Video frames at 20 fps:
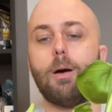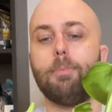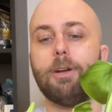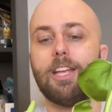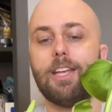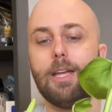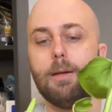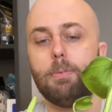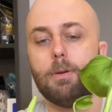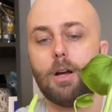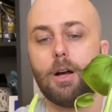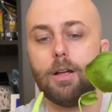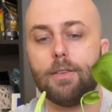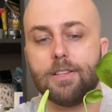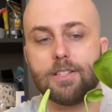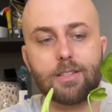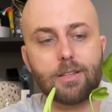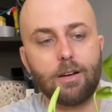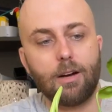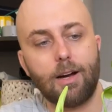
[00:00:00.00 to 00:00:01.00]
I'm gonna keep an eye on
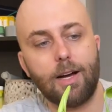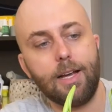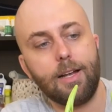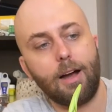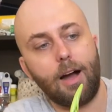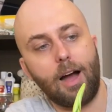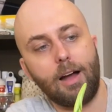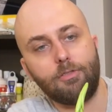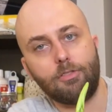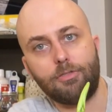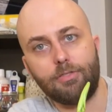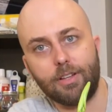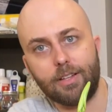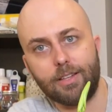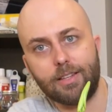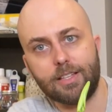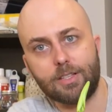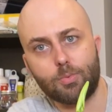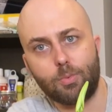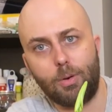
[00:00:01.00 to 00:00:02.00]
this guy. I have a
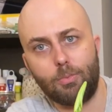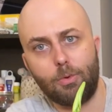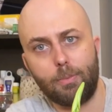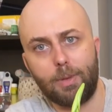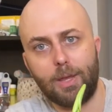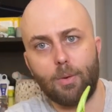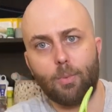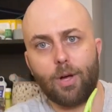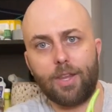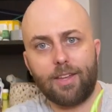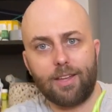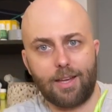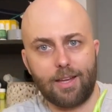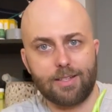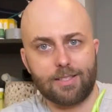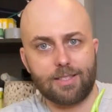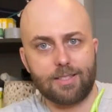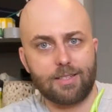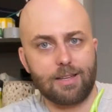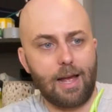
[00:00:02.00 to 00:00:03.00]
feeling this one will be the one that
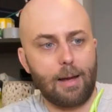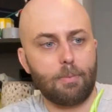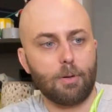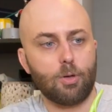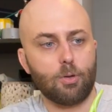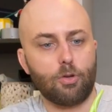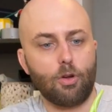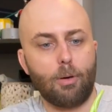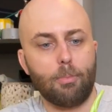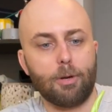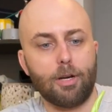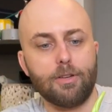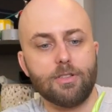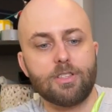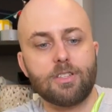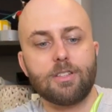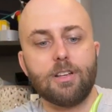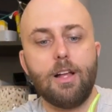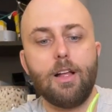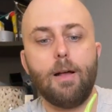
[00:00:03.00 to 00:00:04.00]
gets apical
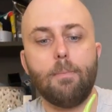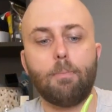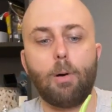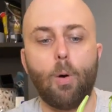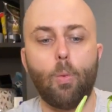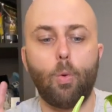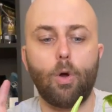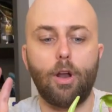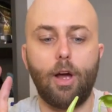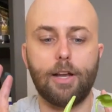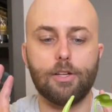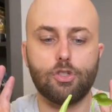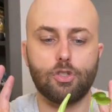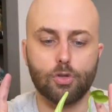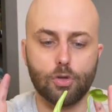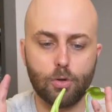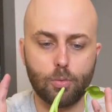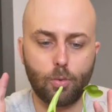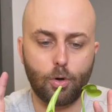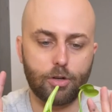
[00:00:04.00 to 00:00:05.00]
dominance. But what I
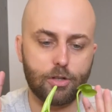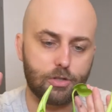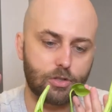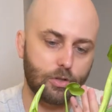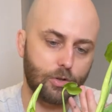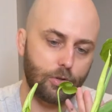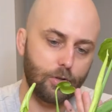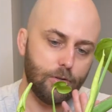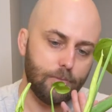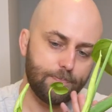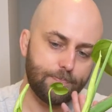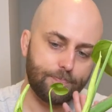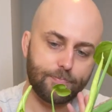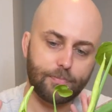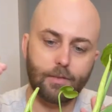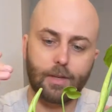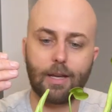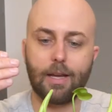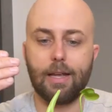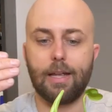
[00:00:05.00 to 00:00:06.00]
do wanna do
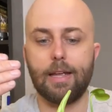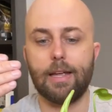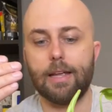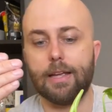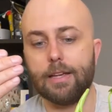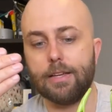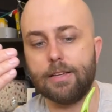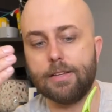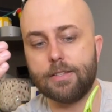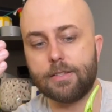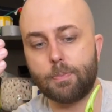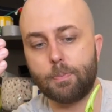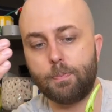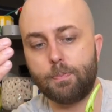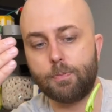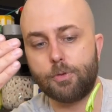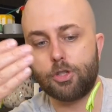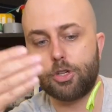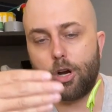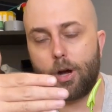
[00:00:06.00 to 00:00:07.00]
is
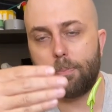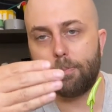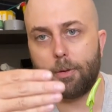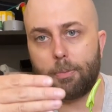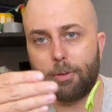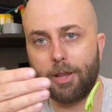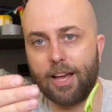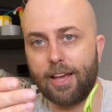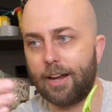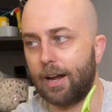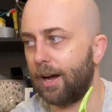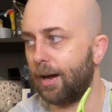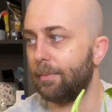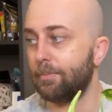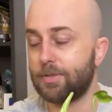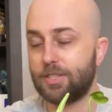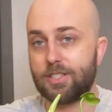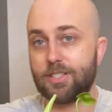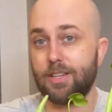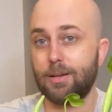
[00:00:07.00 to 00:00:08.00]
chop the plant
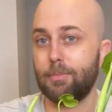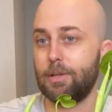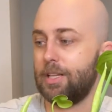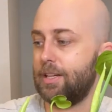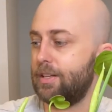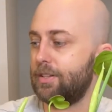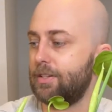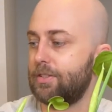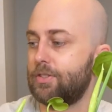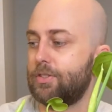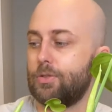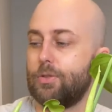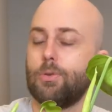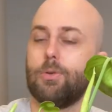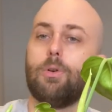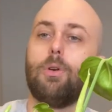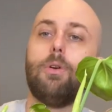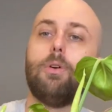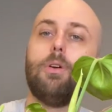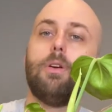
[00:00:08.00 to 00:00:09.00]
up similar
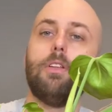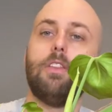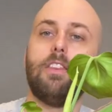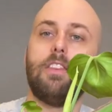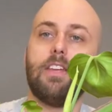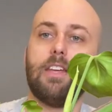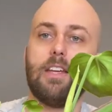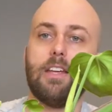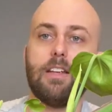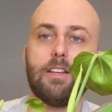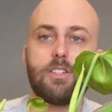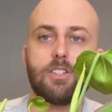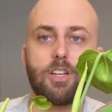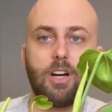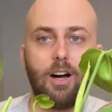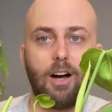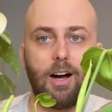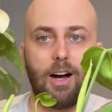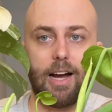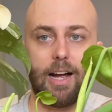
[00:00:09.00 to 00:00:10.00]
to the
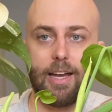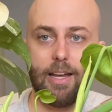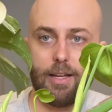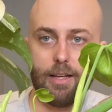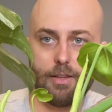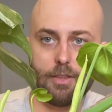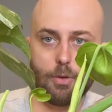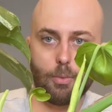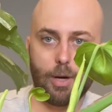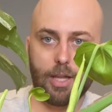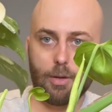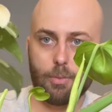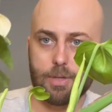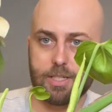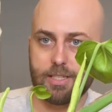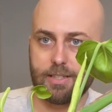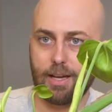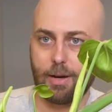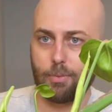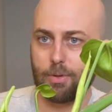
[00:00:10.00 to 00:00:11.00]
tie, the way that we
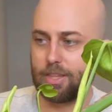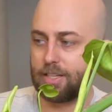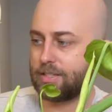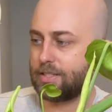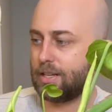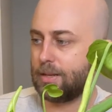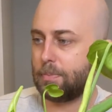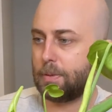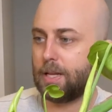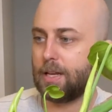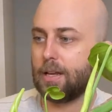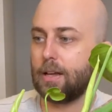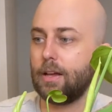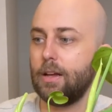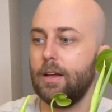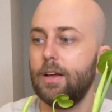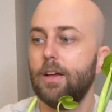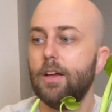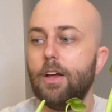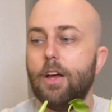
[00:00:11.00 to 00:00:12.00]
did that with the tip
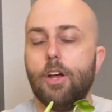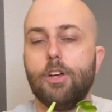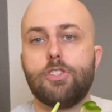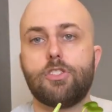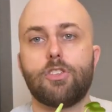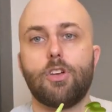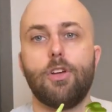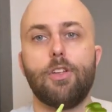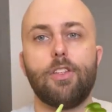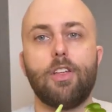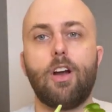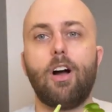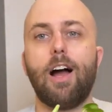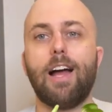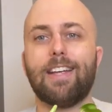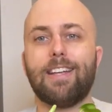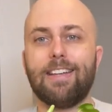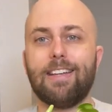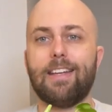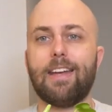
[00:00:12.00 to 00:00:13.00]
here, so that
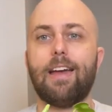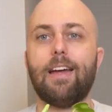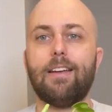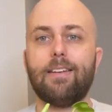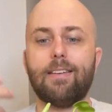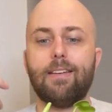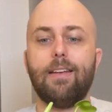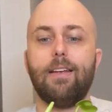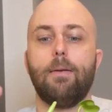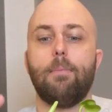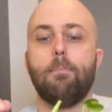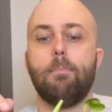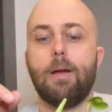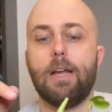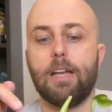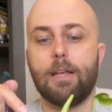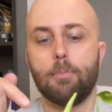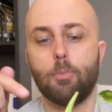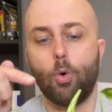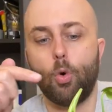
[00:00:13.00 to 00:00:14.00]
I can get
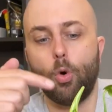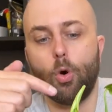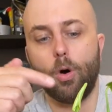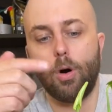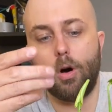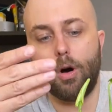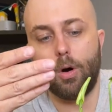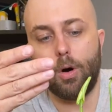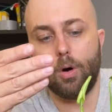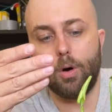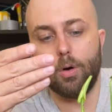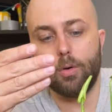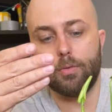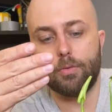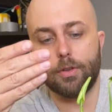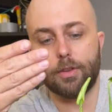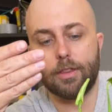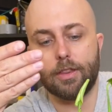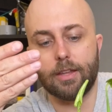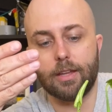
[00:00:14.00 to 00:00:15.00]
many more
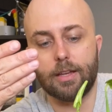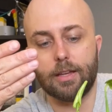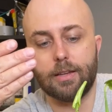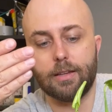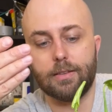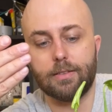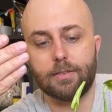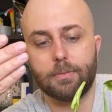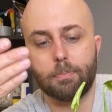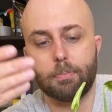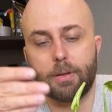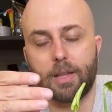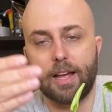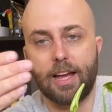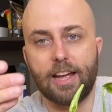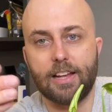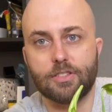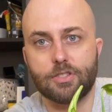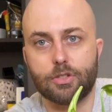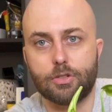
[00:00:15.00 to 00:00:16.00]
of these
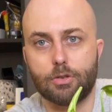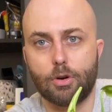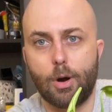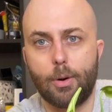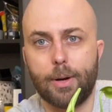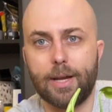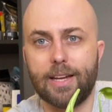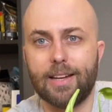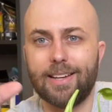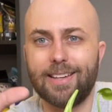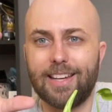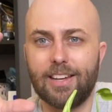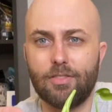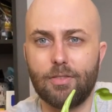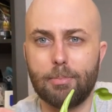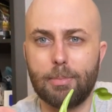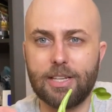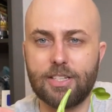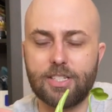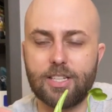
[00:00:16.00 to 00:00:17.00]
plants growing,
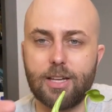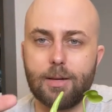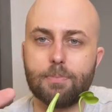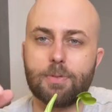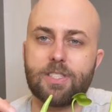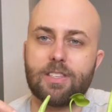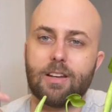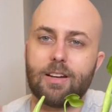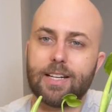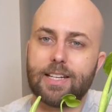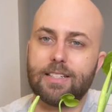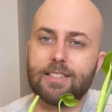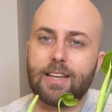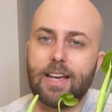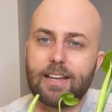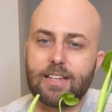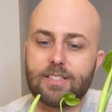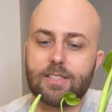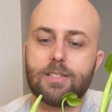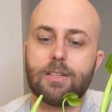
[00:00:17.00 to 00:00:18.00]
giving me tips that I can
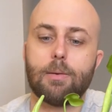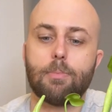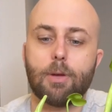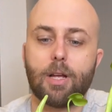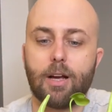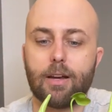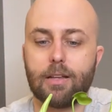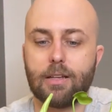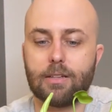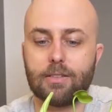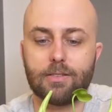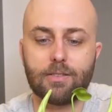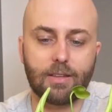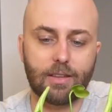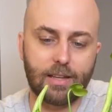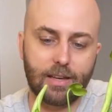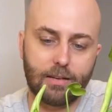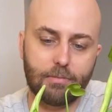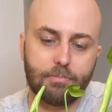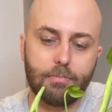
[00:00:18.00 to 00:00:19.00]
take as tip cuttings to
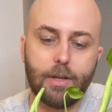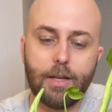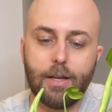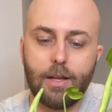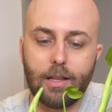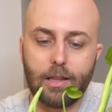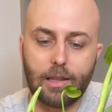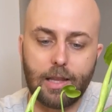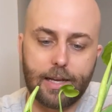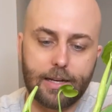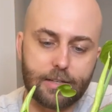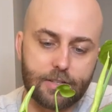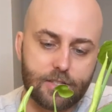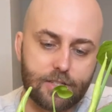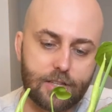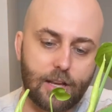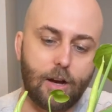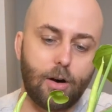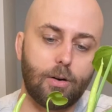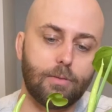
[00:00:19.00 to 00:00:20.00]
then later
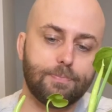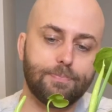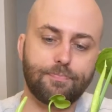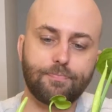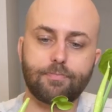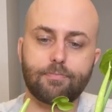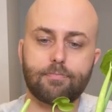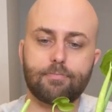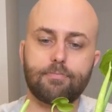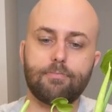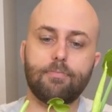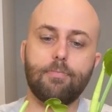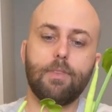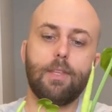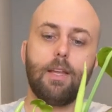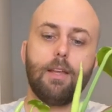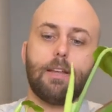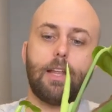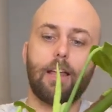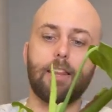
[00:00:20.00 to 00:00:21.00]
sell.
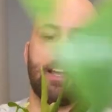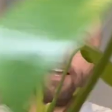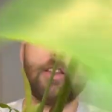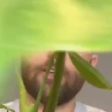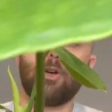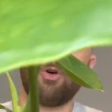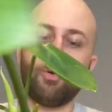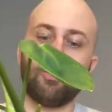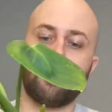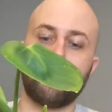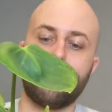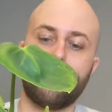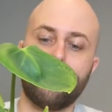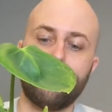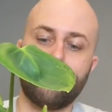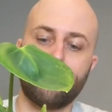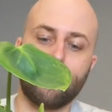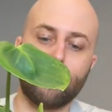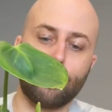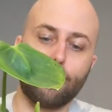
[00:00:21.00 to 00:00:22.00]
Now, the other cool thing
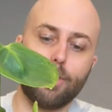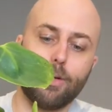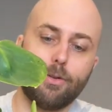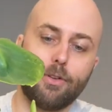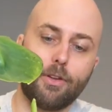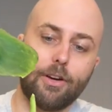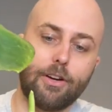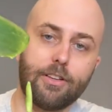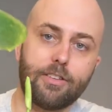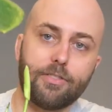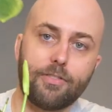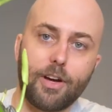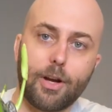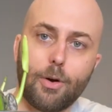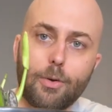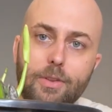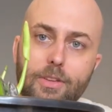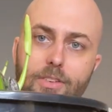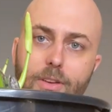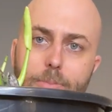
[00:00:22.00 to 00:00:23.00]
is that you will notice if I
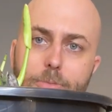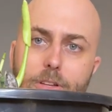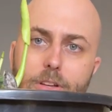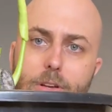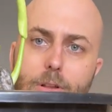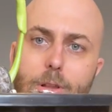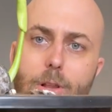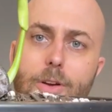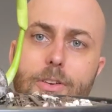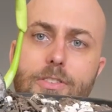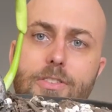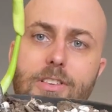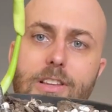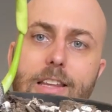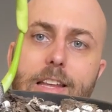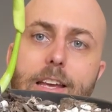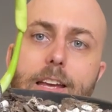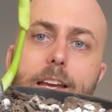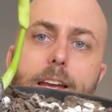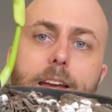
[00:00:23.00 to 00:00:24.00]
hold this up to you
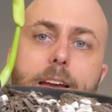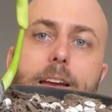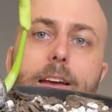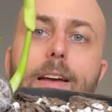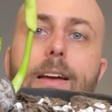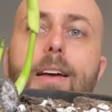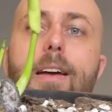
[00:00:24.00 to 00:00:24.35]
closely,